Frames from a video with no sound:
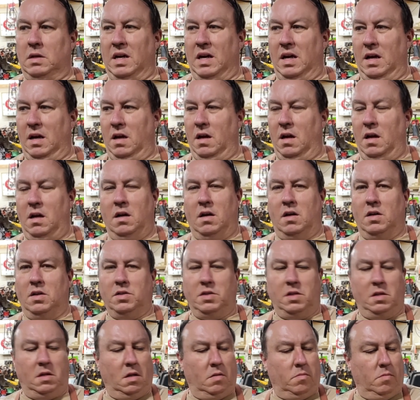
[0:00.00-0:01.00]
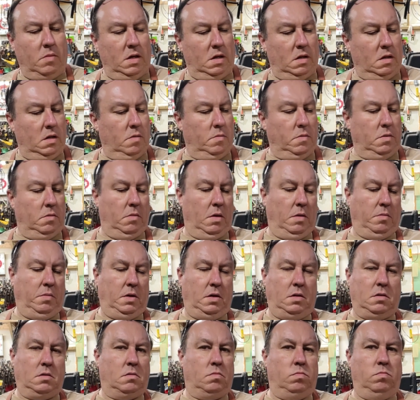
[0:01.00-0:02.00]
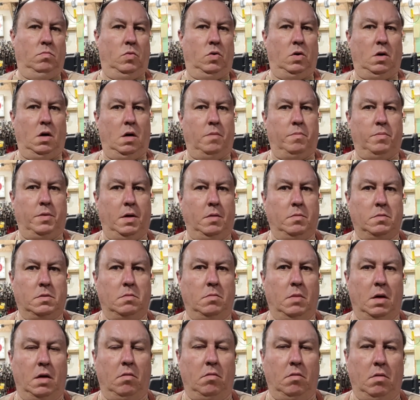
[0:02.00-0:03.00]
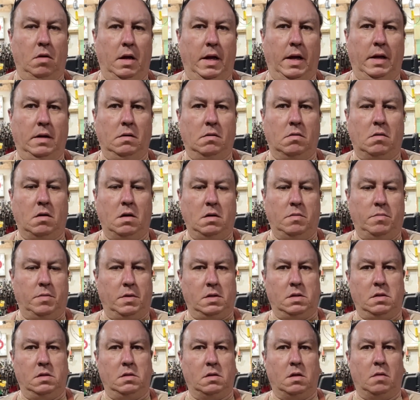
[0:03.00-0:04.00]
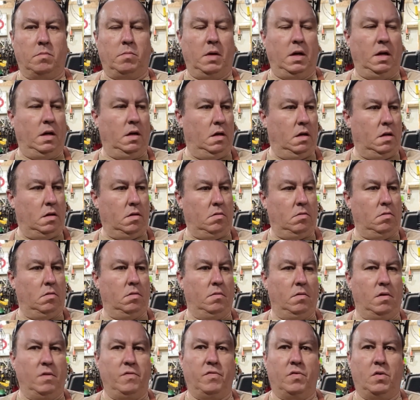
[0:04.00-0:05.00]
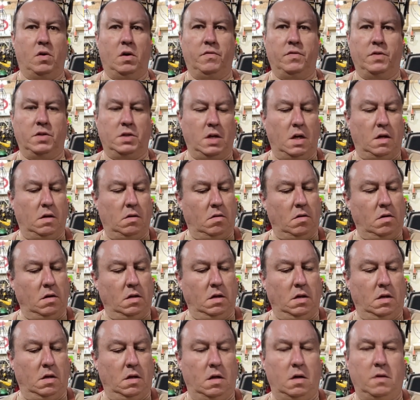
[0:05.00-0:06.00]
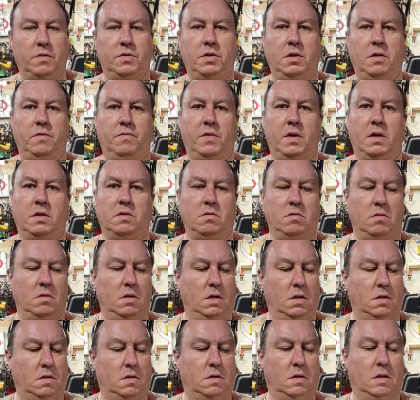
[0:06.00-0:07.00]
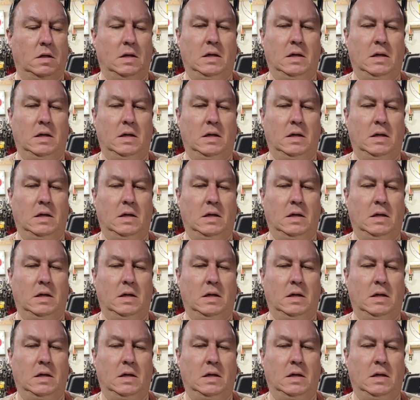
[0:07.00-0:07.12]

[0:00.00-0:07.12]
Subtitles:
I honestly think maybe there's more RPMs on my angle grinder, but it seems like my 4.5-inch angle grinder can cut off shit faster than this.